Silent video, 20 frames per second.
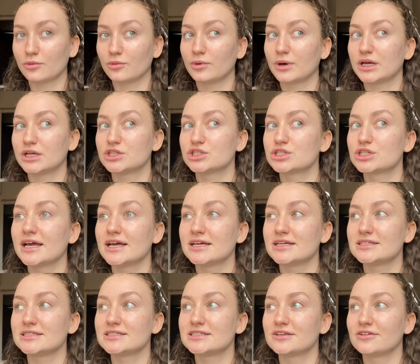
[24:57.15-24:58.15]
which
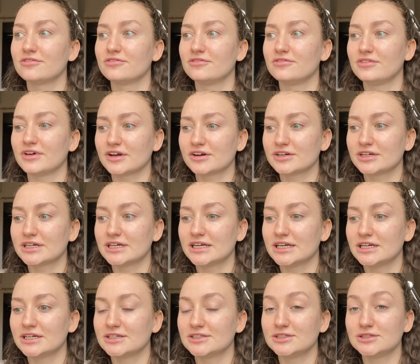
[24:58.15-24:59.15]
is
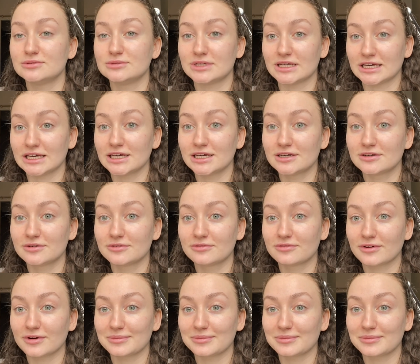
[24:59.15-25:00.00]
very unique for